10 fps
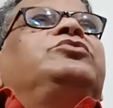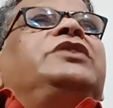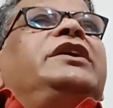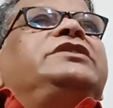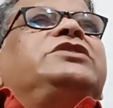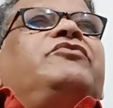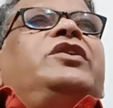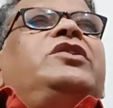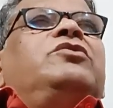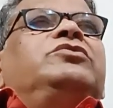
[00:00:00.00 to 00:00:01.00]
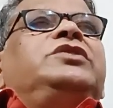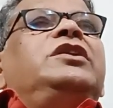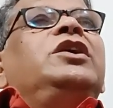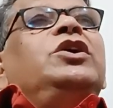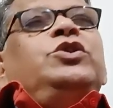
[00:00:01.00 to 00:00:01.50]
lecture videos in
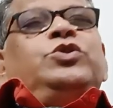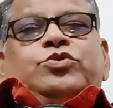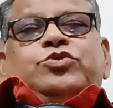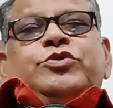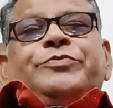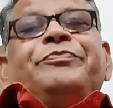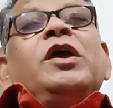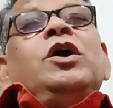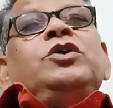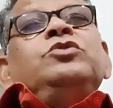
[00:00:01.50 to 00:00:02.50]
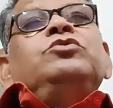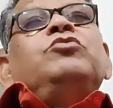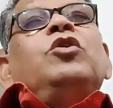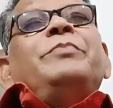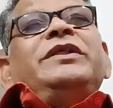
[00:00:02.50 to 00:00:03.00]
YouTube. You
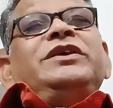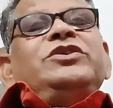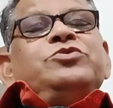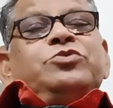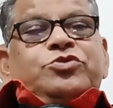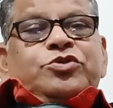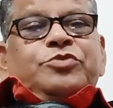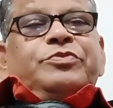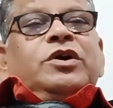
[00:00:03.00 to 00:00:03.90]
open the YouTube